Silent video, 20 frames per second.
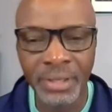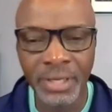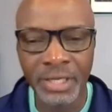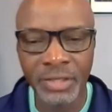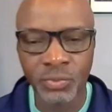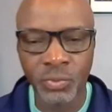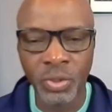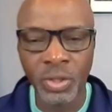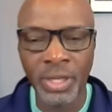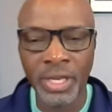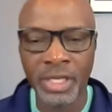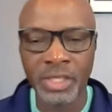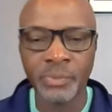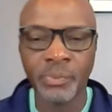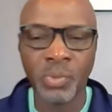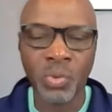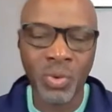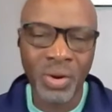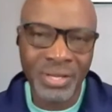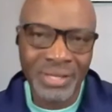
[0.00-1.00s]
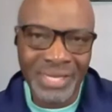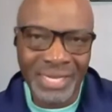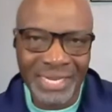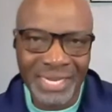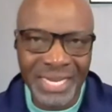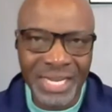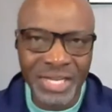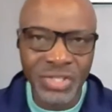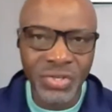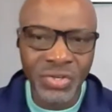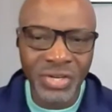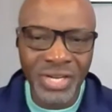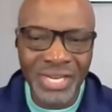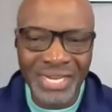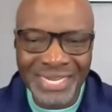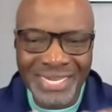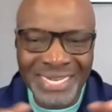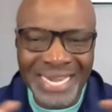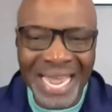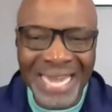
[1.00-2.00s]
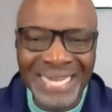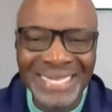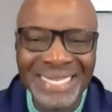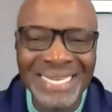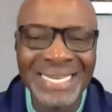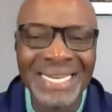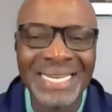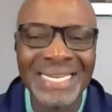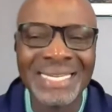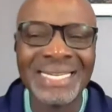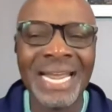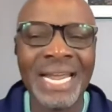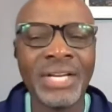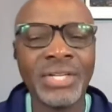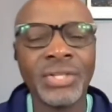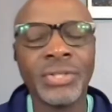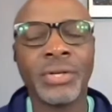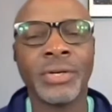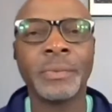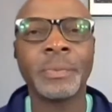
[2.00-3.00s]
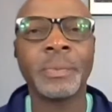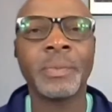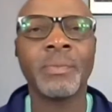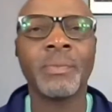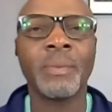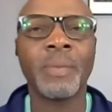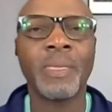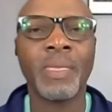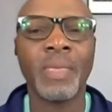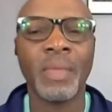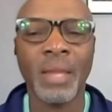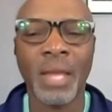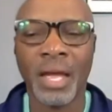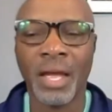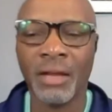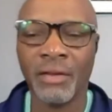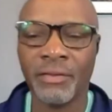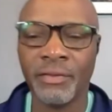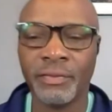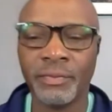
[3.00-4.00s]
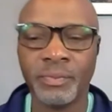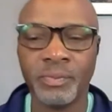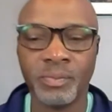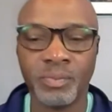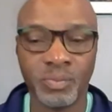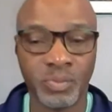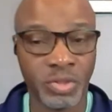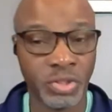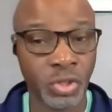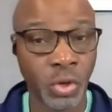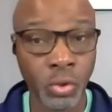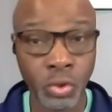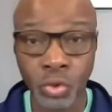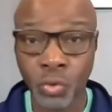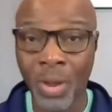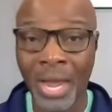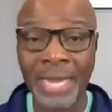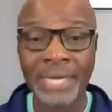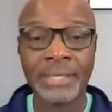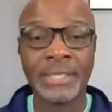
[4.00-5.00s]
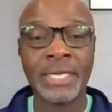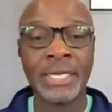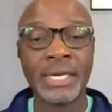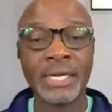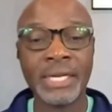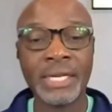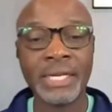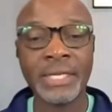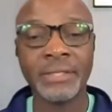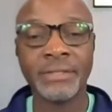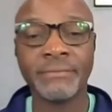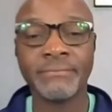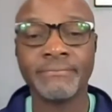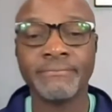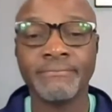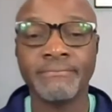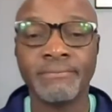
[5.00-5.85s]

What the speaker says: It's really exploring the interconnected nature of social identities,